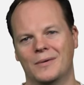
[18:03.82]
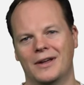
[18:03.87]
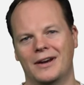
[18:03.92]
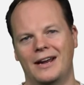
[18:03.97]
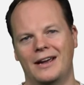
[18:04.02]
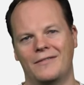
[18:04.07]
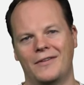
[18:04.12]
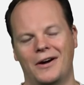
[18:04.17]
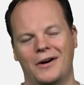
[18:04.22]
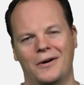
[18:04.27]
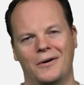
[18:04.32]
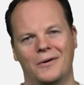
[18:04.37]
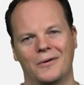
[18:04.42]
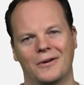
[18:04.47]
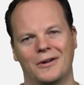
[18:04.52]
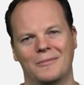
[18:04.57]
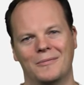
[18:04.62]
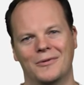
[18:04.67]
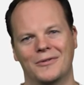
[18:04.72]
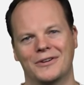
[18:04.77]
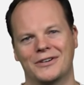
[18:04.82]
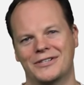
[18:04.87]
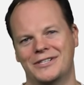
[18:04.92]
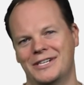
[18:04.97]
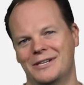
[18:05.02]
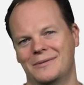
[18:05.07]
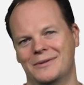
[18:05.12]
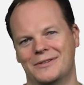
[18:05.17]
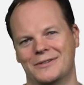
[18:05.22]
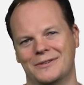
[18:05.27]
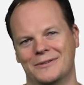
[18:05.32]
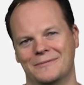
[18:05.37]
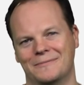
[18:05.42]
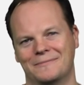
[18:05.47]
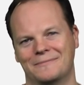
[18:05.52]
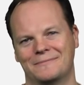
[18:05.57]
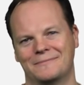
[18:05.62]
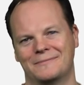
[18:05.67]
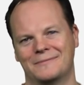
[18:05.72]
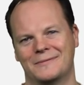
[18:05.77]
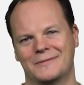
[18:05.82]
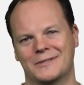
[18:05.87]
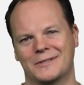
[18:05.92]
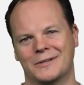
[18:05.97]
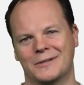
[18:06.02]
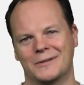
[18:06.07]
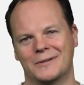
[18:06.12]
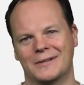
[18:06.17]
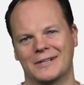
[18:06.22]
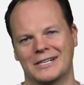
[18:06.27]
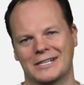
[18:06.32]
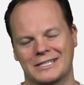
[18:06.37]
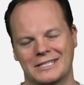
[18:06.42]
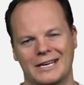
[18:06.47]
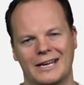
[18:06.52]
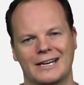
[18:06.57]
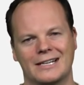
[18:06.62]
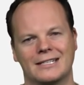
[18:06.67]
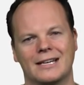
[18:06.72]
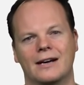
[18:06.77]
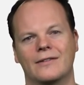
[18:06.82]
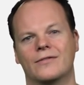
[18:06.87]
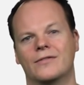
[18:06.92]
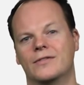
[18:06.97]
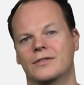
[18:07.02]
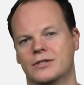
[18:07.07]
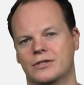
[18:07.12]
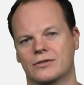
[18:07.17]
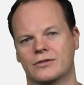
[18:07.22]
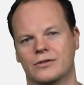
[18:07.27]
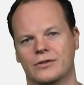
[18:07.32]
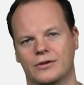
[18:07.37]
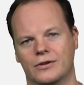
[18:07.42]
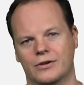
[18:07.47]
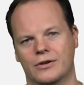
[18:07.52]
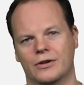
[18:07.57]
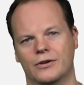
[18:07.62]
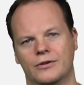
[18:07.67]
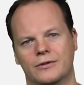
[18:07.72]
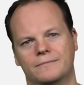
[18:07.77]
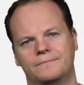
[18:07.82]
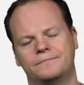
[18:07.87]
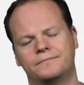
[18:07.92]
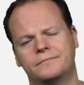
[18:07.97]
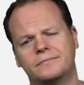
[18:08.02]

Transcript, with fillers: we're going to have a whole lot more to share with you. So, an exciting time for Visual Studio Code.